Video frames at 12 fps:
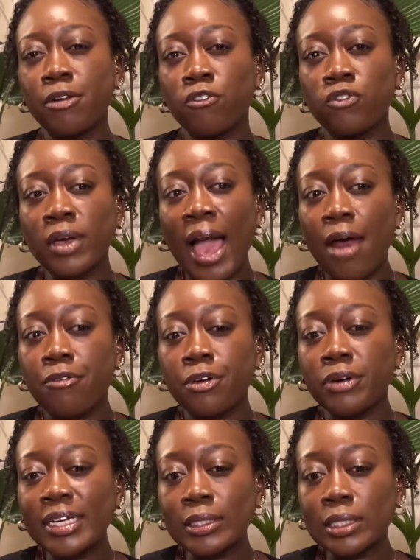of carry
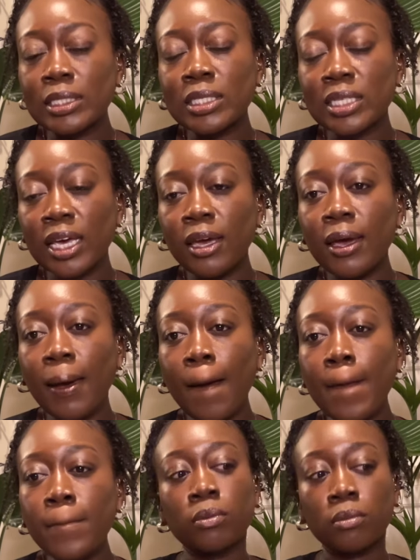on existing.
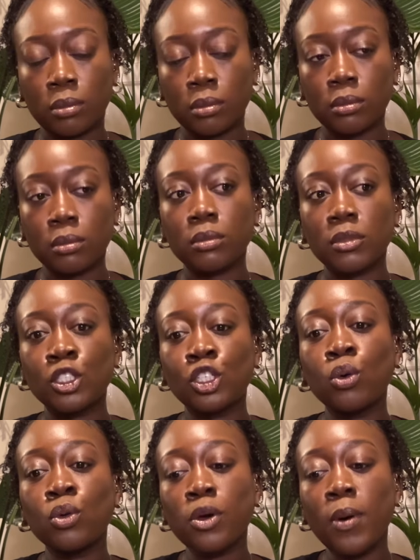So,
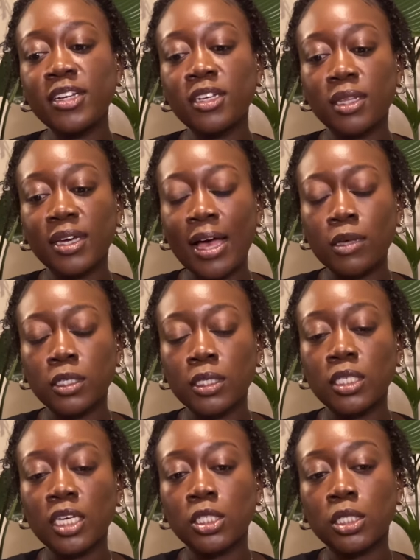although I'd done the counseling
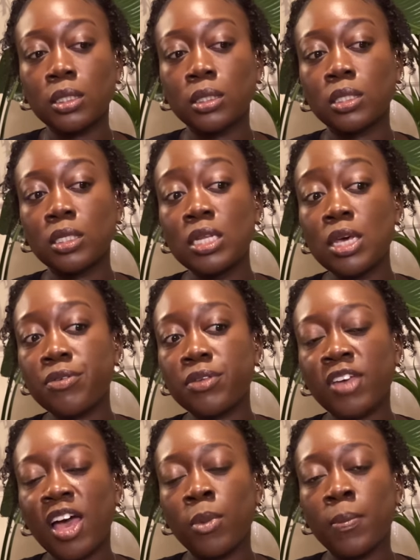sessions nearer the
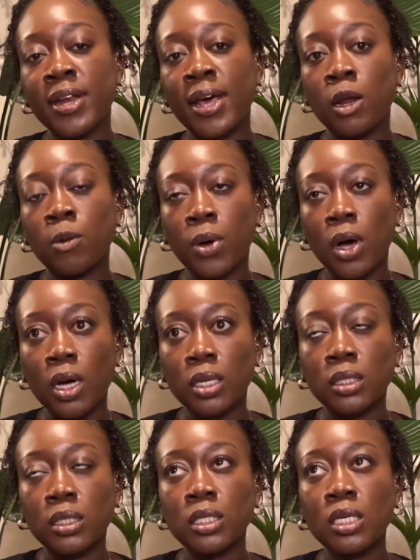time when my dad had
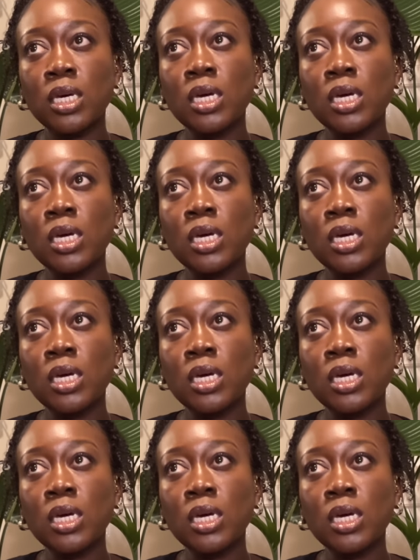passed,